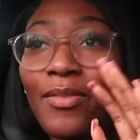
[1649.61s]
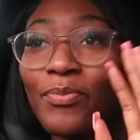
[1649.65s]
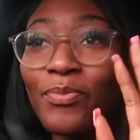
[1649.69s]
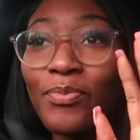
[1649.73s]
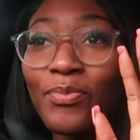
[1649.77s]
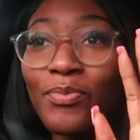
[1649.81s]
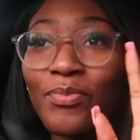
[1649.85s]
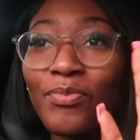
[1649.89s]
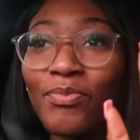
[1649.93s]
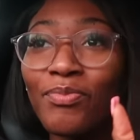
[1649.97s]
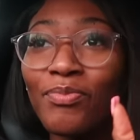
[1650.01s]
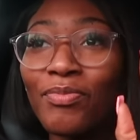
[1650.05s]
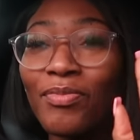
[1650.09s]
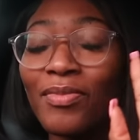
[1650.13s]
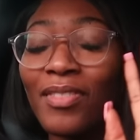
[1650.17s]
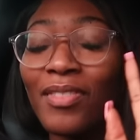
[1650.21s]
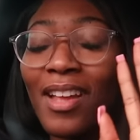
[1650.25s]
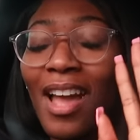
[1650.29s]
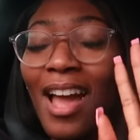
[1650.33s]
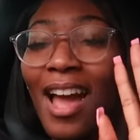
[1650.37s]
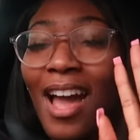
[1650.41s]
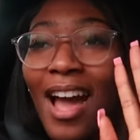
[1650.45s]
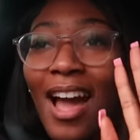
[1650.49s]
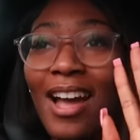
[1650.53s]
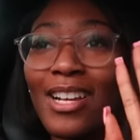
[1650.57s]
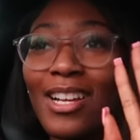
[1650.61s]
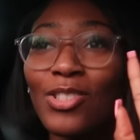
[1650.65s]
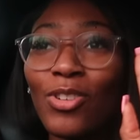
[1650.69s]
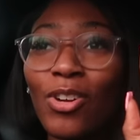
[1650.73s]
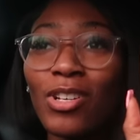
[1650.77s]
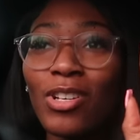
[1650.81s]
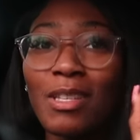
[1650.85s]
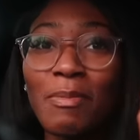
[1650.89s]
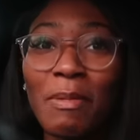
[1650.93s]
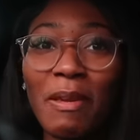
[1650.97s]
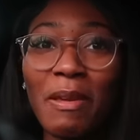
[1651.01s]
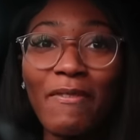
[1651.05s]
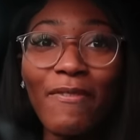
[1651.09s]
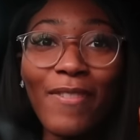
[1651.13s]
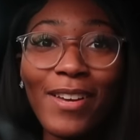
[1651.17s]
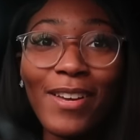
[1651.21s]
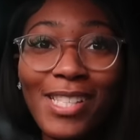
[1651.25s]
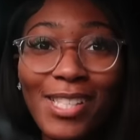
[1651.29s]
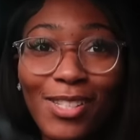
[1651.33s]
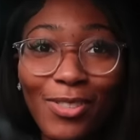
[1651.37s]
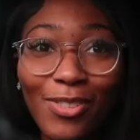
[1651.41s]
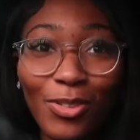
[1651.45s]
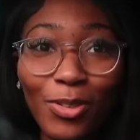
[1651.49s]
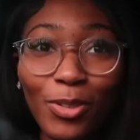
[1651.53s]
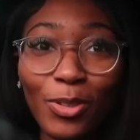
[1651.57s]
not to be
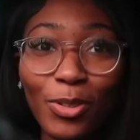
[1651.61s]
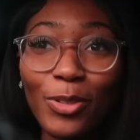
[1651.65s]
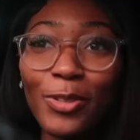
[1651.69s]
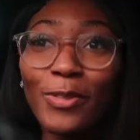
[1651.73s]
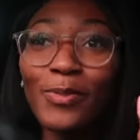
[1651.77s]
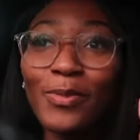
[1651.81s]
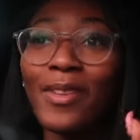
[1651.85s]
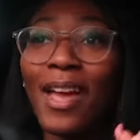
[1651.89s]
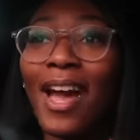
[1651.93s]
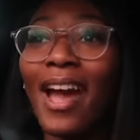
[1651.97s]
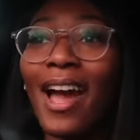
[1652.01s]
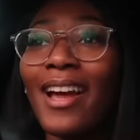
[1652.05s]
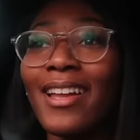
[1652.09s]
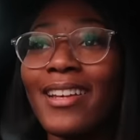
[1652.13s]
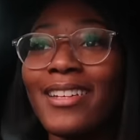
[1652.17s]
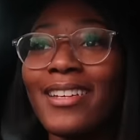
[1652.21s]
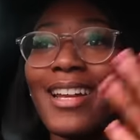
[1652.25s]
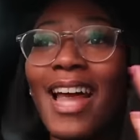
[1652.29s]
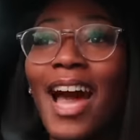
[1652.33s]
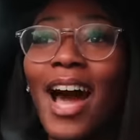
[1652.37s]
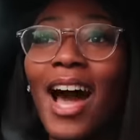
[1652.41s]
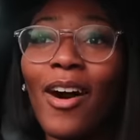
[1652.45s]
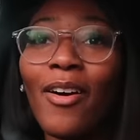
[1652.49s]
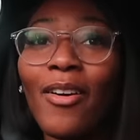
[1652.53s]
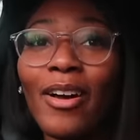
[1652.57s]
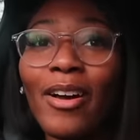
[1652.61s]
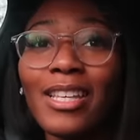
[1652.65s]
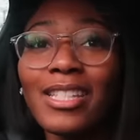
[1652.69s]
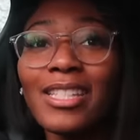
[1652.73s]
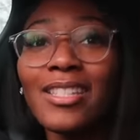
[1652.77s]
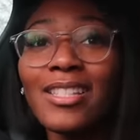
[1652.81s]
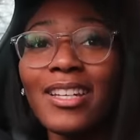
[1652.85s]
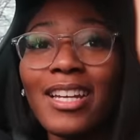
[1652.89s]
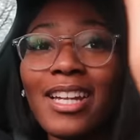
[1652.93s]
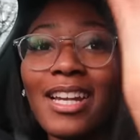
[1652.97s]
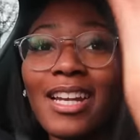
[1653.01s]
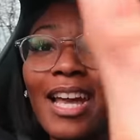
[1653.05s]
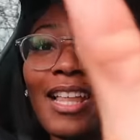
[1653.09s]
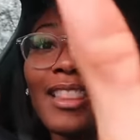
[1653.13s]
visceral, and now it's looking